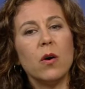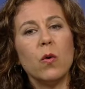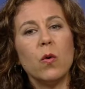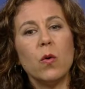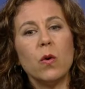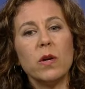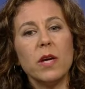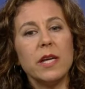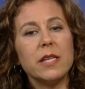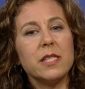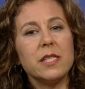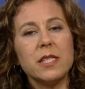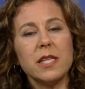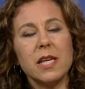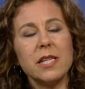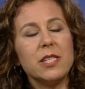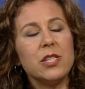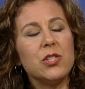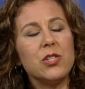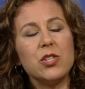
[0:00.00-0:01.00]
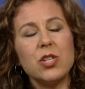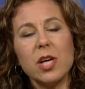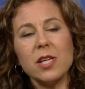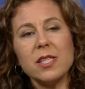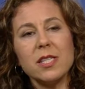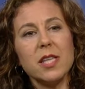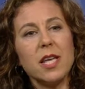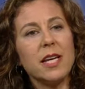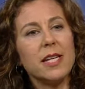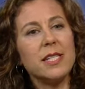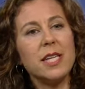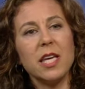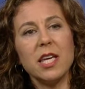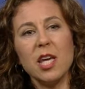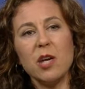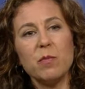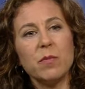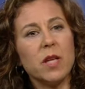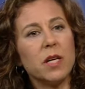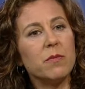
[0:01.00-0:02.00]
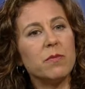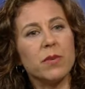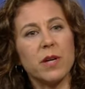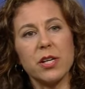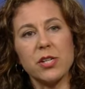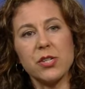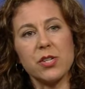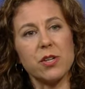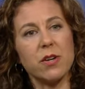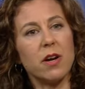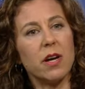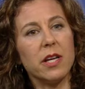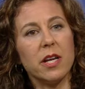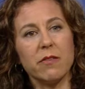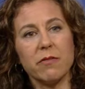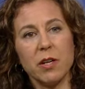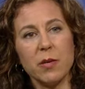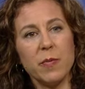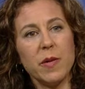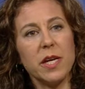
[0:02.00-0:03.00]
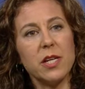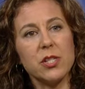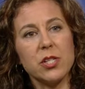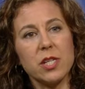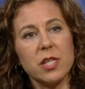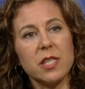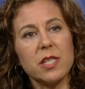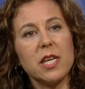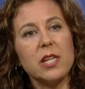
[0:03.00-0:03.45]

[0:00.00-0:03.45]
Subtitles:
or it's just like taking blood pressure on every patient.